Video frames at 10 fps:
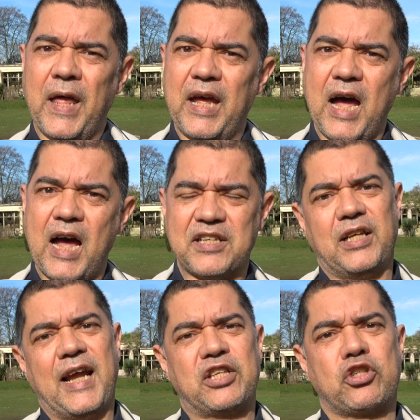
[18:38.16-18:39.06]
it has
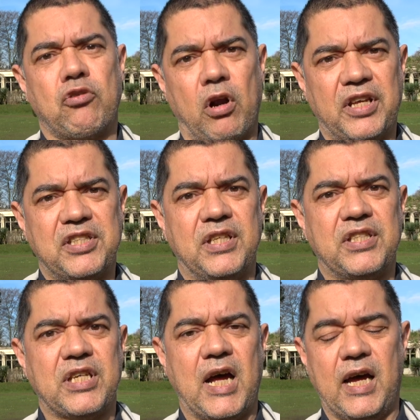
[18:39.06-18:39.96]
electronics
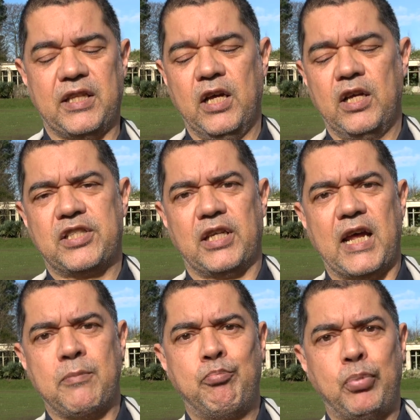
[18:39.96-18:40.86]
inside to
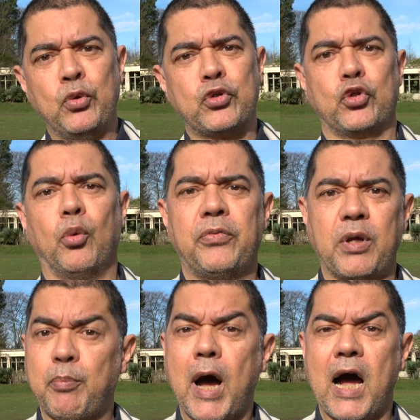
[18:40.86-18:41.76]
like boost up
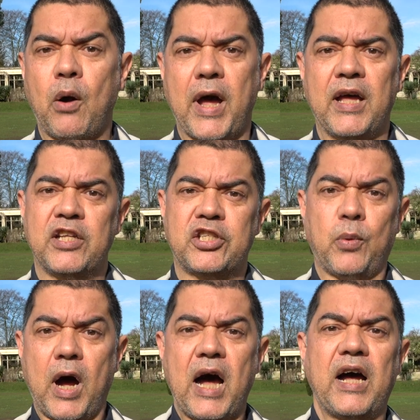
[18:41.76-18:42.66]
the power
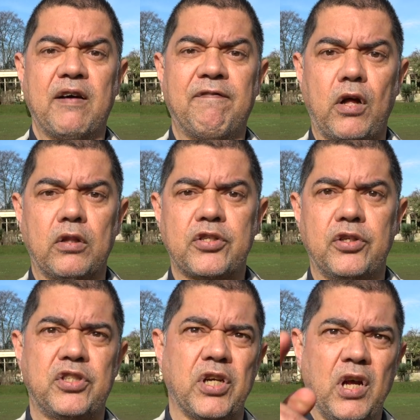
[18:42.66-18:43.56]
to a higher
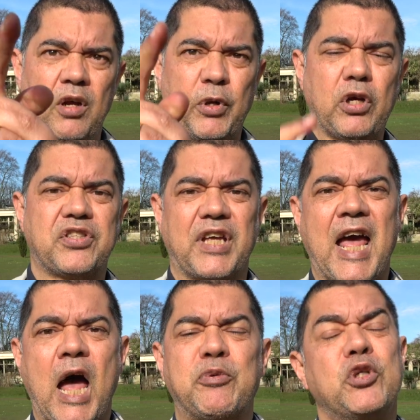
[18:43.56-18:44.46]
voltage because the
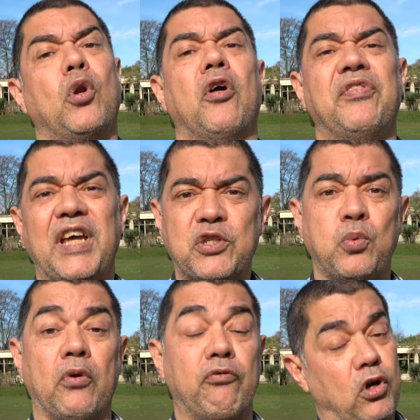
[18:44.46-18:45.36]
capsule on this
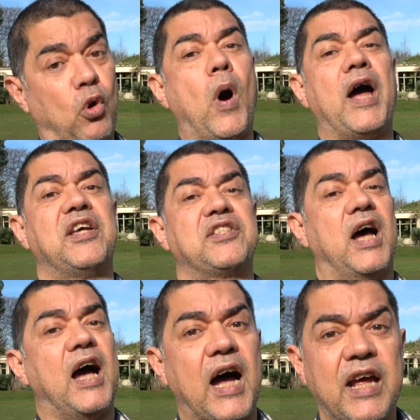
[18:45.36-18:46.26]
one requires
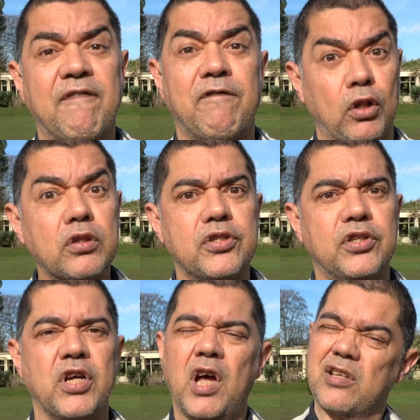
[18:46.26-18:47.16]
a higher
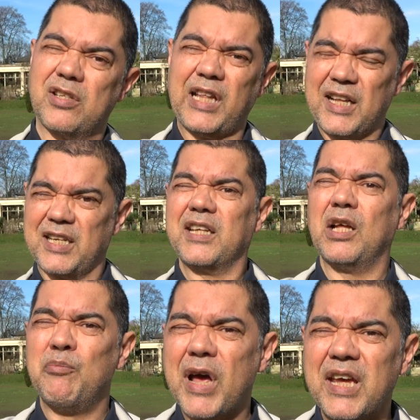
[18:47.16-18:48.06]
voltage. So that's like
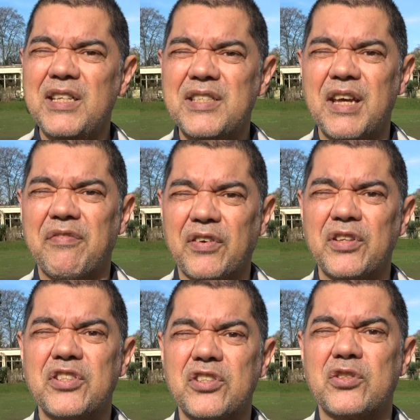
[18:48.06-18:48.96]
the main
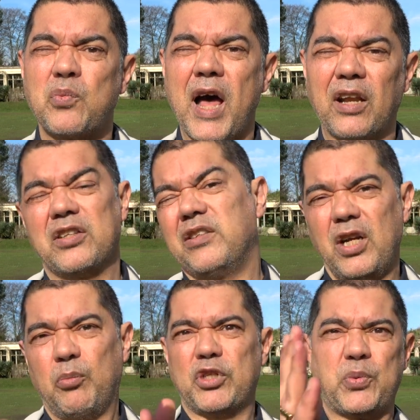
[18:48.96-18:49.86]
difference as well, you
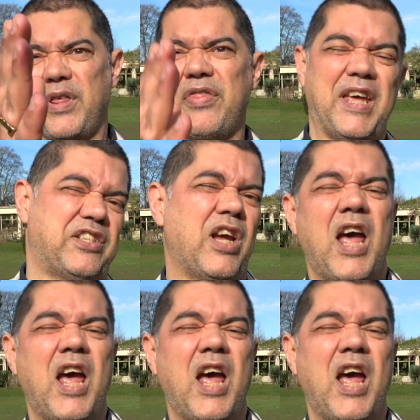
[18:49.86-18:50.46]
know, between this